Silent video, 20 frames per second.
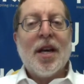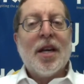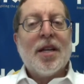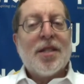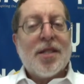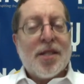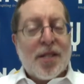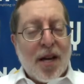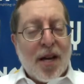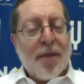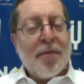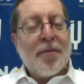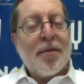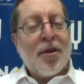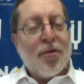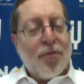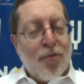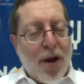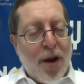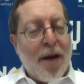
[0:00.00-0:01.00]
Some
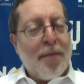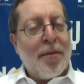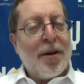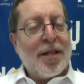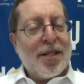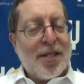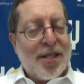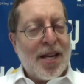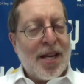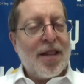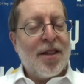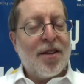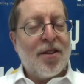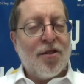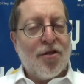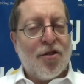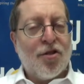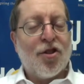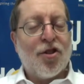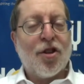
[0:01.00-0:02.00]
rabbis say that
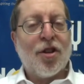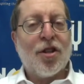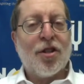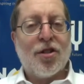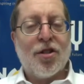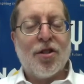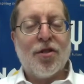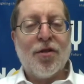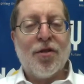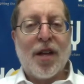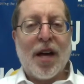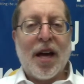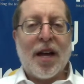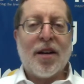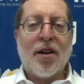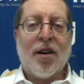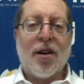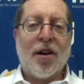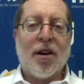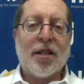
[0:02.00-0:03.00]
you shouldn't do
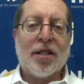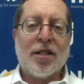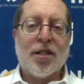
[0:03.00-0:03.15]
that on